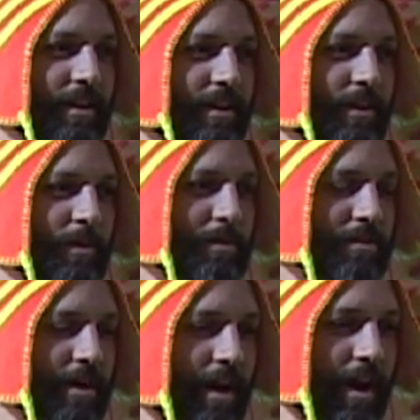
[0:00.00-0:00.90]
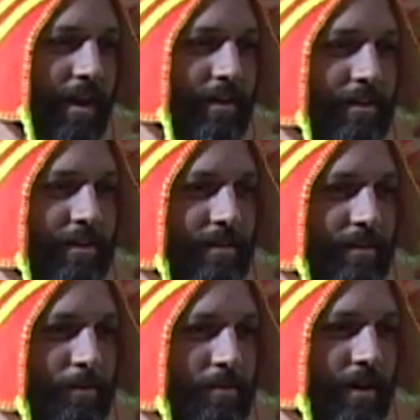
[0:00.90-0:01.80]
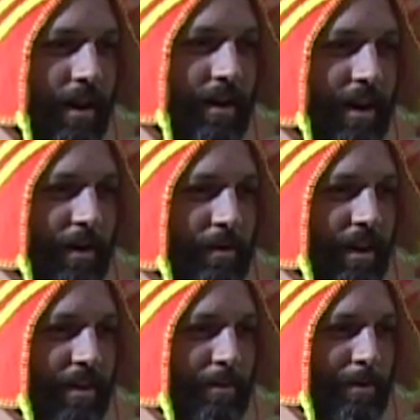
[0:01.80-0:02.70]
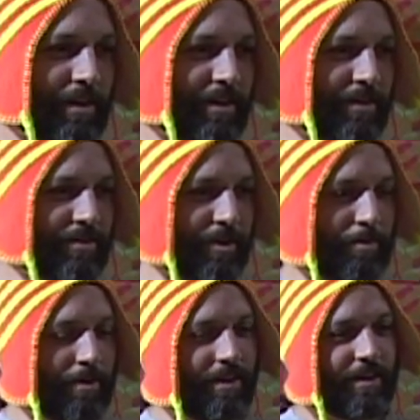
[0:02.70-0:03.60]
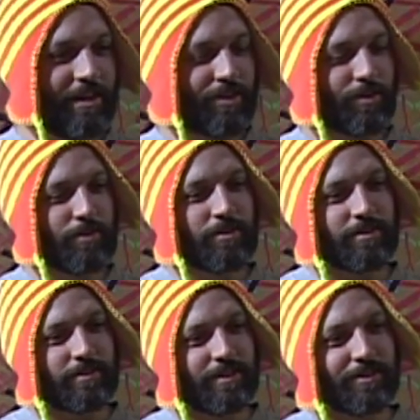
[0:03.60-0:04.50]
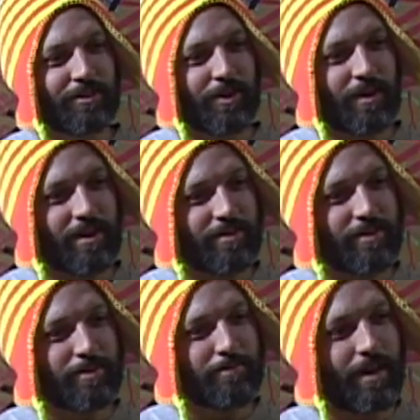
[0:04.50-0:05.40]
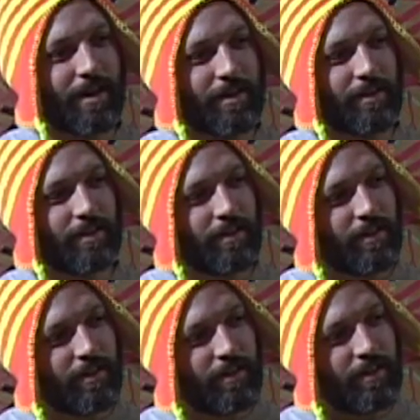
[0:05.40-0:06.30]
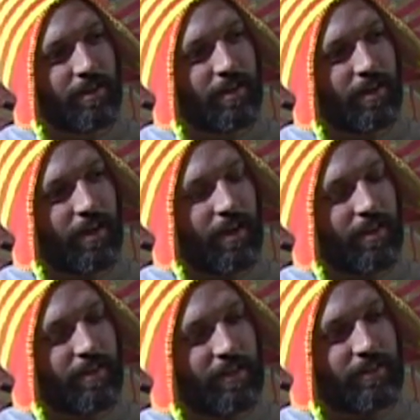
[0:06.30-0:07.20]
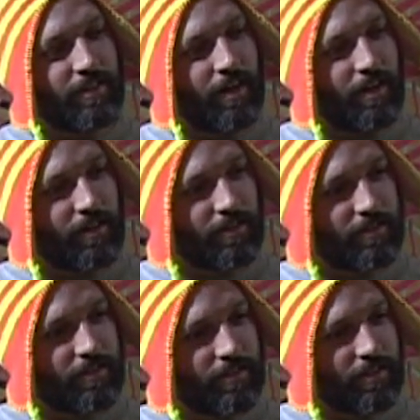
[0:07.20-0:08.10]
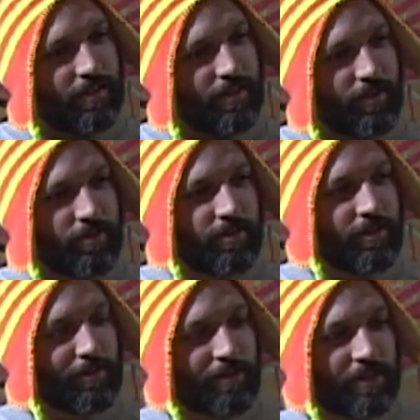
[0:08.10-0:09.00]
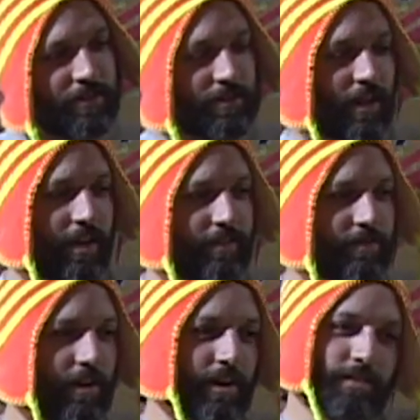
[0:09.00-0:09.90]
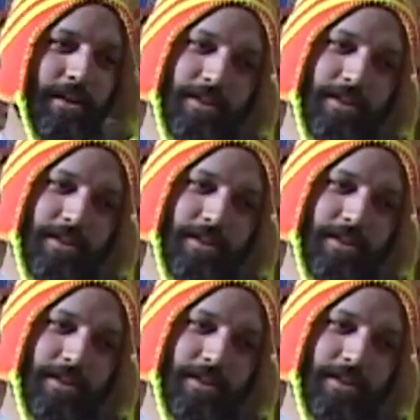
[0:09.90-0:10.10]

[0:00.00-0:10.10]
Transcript: it was hot. It was hot out. We had the windows open, and he threw this dildo at somebody. They ducked. There was a little ricochet involved,